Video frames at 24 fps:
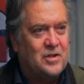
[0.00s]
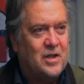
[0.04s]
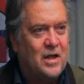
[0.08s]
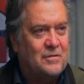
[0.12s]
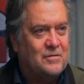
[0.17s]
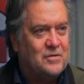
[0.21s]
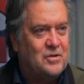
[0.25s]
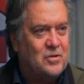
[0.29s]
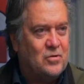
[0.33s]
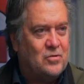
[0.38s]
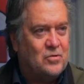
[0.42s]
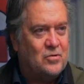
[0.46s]
I have
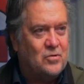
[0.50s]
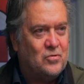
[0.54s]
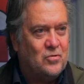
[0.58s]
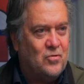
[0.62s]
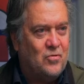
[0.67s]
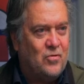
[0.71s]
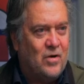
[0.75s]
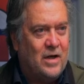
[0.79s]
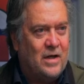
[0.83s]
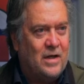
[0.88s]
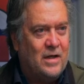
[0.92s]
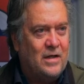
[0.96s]
social
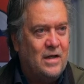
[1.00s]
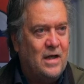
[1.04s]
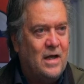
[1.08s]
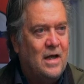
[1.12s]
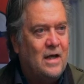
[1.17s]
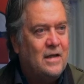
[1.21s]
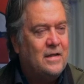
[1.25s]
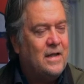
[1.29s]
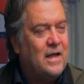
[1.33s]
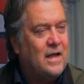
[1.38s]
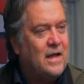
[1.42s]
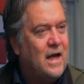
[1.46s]
credit.
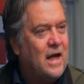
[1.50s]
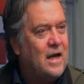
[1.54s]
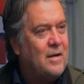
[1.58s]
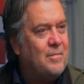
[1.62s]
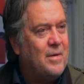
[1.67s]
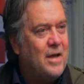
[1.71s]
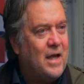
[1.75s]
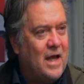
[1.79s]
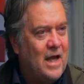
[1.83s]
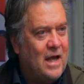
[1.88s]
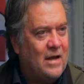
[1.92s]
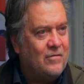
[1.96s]
They got to
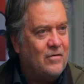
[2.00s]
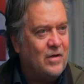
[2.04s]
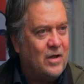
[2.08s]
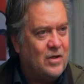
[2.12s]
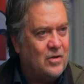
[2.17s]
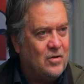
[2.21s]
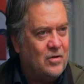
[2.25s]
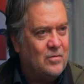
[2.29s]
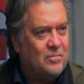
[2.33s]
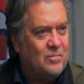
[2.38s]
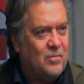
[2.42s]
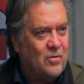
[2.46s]
behave like
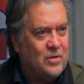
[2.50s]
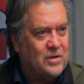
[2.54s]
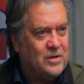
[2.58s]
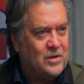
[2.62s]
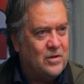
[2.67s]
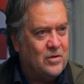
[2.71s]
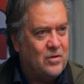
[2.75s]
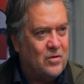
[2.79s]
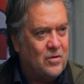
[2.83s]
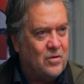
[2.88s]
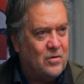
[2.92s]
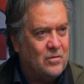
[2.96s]
good boys and
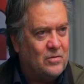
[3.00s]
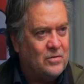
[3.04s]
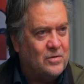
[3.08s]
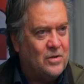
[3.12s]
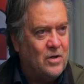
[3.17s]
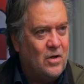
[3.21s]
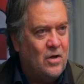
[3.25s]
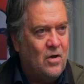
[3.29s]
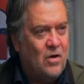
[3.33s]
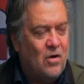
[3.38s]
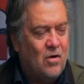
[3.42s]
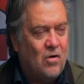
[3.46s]
girls,
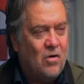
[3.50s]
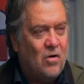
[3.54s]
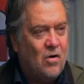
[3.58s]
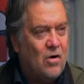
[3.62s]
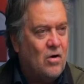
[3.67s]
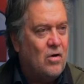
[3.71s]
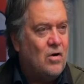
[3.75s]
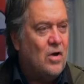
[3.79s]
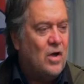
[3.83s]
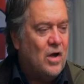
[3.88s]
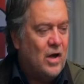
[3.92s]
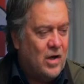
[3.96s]

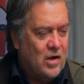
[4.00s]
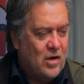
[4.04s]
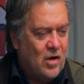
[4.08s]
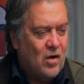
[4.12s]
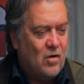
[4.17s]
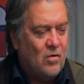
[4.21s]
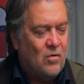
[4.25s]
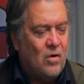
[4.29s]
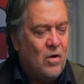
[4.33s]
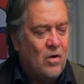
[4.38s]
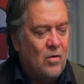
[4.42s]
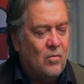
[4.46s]
or
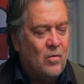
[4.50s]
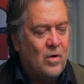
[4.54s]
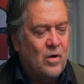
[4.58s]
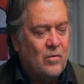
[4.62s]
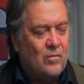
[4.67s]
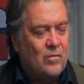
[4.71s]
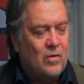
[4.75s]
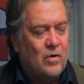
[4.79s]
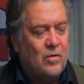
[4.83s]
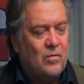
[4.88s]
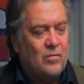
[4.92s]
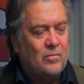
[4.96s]

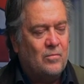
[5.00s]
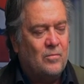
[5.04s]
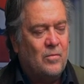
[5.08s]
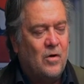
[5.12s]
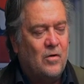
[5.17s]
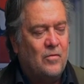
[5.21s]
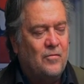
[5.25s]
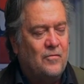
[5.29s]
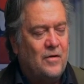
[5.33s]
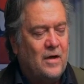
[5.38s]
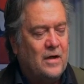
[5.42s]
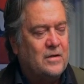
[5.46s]
will
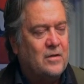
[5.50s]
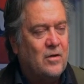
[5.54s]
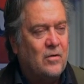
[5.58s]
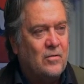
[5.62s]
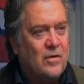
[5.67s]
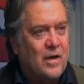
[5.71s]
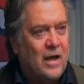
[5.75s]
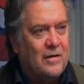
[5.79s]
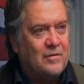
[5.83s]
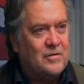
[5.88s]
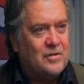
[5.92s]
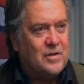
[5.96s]
affect their
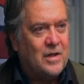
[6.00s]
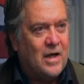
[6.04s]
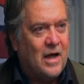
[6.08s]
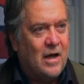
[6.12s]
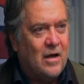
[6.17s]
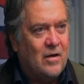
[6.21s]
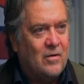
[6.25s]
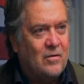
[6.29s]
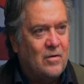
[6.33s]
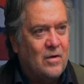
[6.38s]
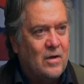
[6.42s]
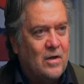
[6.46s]

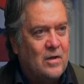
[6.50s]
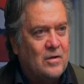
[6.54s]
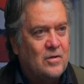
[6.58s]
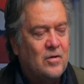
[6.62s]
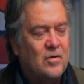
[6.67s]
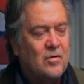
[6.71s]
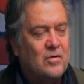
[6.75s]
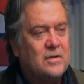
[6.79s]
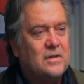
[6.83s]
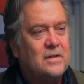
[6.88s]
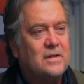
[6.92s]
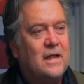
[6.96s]
lifestyle.
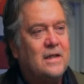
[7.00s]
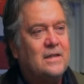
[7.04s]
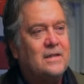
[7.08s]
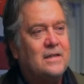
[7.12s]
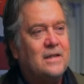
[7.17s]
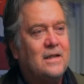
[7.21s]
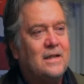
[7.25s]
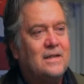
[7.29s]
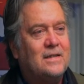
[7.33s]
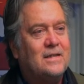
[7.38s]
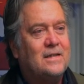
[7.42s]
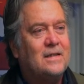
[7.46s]
They're
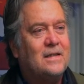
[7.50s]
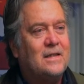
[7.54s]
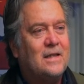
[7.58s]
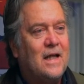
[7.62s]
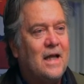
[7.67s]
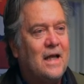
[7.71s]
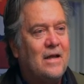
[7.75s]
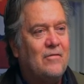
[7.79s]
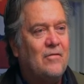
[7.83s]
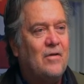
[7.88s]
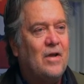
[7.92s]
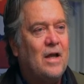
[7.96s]
essentially
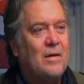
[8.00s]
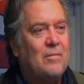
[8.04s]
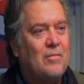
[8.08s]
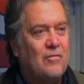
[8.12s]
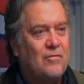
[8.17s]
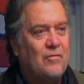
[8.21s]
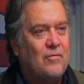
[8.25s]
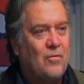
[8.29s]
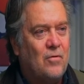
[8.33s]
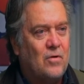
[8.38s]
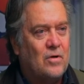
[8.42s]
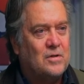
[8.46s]
slave labor
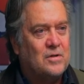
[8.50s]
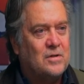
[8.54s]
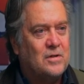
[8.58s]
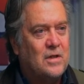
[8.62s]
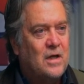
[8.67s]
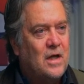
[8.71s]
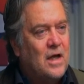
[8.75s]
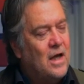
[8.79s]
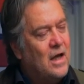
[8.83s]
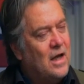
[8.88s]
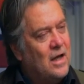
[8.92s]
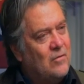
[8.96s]
force,
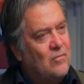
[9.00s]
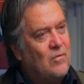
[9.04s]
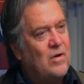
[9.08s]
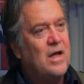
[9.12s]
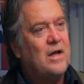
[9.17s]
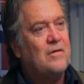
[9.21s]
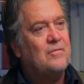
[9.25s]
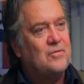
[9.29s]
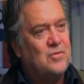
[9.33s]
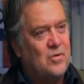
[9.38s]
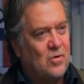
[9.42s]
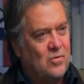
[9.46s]
and we
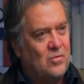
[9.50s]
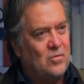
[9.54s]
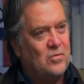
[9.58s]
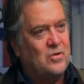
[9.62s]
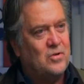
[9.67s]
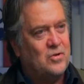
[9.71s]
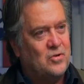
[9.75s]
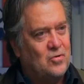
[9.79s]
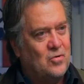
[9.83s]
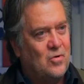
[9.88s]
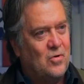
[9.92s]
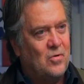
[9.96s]
have total
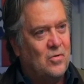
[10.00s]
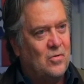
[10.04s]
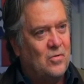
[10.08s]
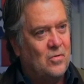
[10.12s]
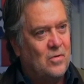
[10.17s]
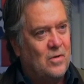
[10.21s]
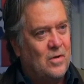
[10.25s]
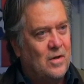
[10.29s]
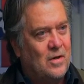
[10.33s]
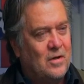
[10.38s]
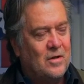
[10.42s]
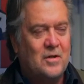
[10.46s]
control
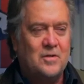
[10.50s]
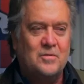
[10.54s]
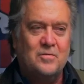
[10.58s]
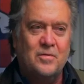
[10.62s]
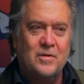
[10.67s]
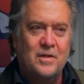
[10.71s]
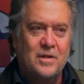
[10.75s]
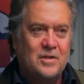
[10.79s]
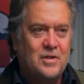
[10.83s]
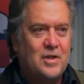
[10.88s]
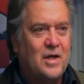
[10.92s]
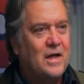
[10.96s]
because we're
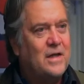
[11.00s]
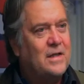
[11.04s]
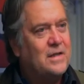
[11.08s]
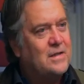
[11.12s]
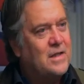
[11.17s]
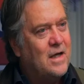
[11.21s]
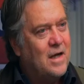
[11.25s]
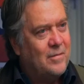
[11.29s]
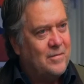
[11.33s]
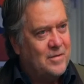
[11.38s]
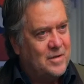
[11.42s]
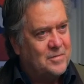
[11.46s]
the Chinese
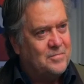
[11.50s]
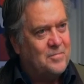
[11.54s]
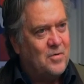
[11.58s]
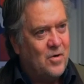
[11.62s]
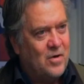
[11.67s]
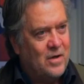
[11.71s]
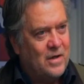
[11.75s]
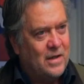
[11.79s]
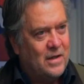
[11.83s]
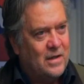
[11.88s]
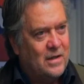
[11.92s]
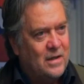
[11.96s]
Communist
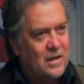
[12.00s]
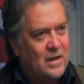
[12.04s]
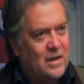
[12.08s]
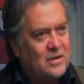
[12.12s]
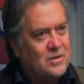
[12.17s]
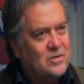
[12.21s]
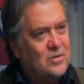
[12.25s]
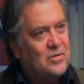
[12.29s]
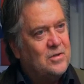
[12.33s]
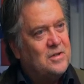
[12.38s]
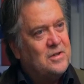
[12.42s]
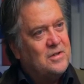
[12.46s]
Party.
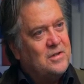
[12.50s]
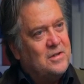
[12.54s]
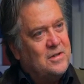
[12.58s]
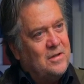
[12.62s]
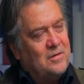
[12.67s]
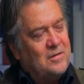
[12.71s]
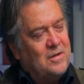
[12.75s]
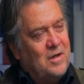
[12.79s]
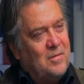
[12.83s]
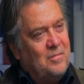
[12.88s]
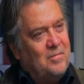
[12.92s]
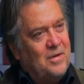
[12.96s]
So it's
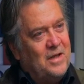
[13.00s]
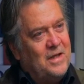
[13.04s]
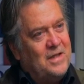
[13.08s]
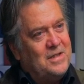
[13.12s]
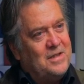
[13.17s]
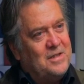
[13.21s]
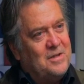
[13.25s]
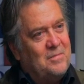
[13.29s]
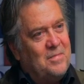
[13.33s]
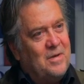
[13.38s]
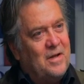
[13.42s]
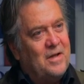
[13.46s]
complete
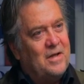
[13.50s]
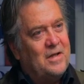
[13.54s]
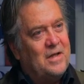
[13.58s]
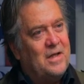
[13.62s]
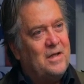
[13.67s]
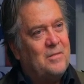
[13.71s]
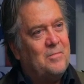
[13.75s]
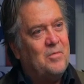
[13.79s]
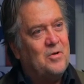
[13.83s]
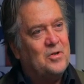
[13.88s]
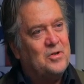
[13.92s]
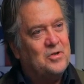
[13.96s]
stability to
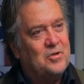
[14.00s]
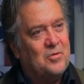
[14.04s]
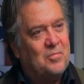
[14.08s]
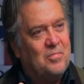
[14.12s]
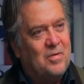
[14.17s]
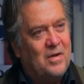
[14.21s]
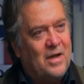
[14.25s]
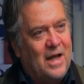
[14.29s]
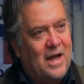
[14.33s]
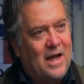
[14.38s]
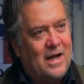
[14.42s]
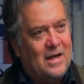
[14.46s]
put your
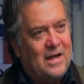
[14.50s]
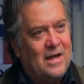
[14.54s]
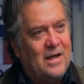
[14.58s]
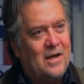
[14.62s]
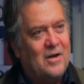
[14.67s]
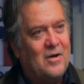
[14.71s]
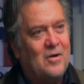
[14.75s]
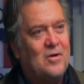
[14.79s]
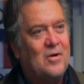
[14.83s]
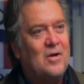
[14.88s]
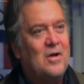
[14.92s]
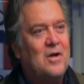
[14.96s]
plant
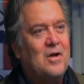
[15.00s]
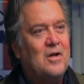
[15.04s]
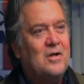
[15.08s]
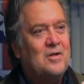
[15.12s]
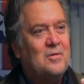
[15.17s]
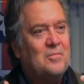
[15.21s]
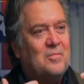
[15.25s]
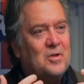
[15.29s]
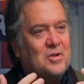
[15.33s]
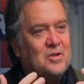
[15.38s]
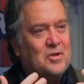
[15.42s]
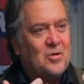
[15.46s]
here, to
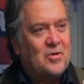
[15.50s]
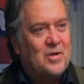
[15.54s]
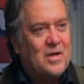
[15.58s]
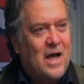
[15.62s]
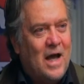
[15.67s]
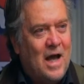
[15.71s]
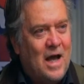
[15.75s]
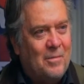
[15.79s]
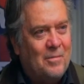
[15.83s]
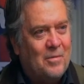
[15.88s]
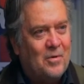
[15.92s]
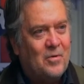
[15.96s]
put your
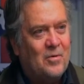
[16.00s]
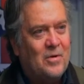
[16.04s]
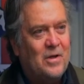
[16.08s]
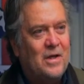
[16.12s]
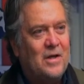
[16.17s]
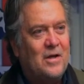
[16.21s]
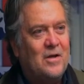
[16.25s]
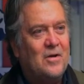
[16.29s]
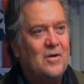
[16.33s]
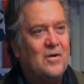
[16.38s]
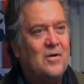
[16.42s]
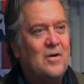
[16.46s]
capital
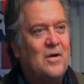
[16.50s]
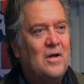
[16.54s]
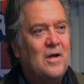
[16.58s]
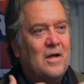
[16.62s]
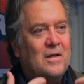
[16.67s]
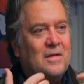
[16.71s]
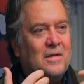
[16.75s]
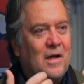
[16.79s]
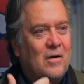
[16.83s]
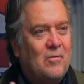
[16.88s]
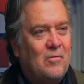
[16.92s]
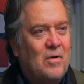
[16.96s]
here,
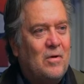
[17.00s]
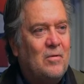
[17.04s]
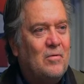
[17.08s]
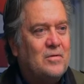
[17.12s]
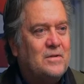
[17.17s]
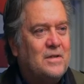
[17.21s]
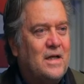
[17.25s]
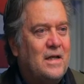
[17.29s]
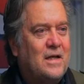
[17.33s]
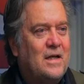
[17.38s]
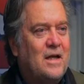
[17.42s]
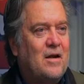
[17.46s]
that we will
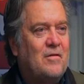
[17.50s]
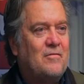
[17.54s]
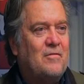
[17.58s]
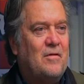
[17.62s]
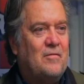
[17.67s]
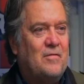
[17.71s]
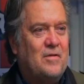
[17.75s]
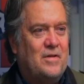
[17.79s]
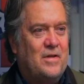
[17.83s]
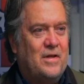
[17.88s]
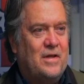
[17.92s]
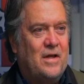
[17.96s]
take care of
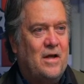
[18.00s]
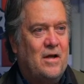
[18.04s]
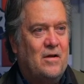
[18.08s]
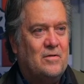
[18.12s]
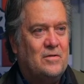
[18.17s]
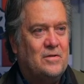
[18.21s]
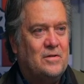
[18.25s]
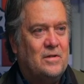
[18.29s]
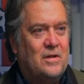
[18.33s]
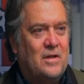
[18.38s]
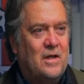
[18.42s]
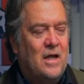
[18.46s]
everything else.